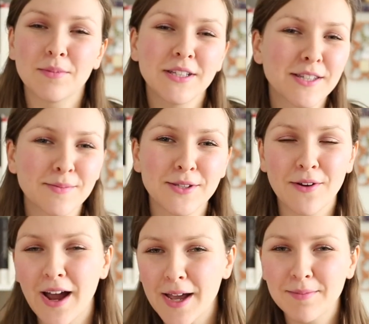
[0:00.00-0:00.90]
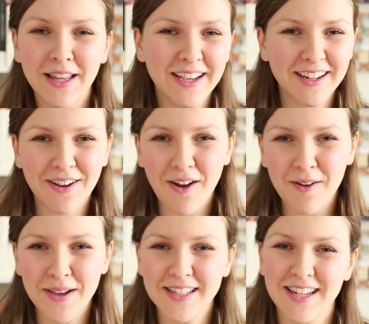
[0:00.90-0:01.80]
Please subscribe, like, and
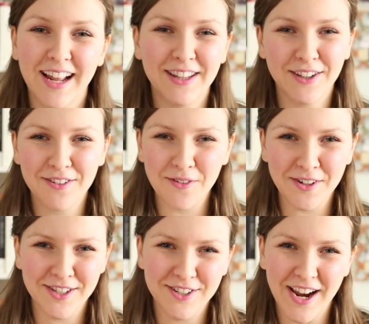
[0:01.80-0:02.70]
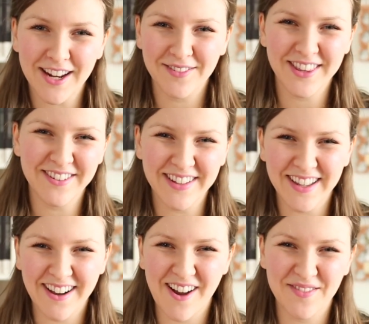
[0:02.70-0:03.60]
comment, and I look forward to chatting with you in the